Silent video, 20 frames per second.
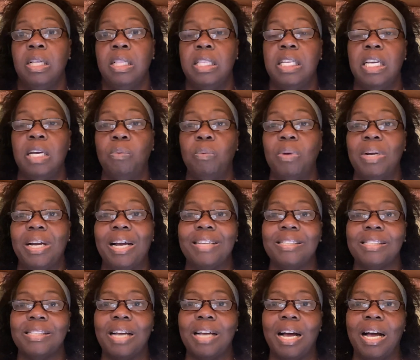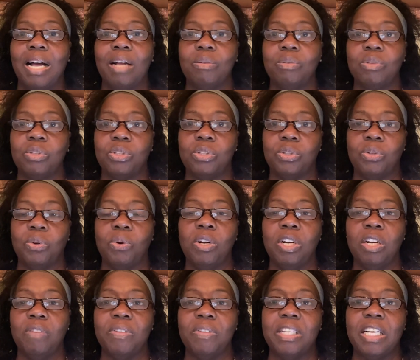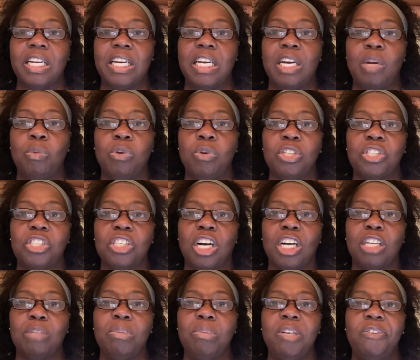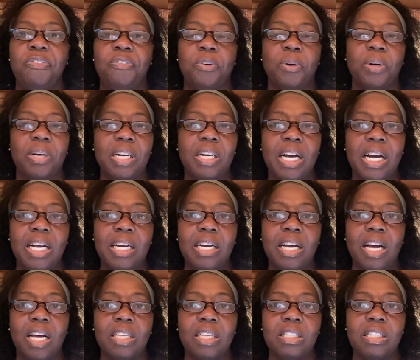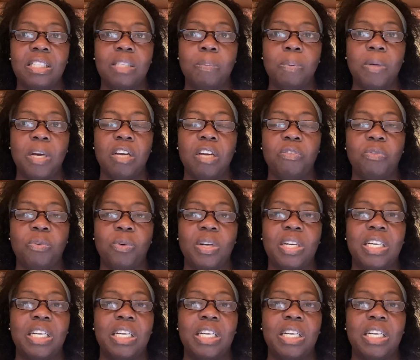Then when I start doing everything and they want to charge me $49 to pay for it.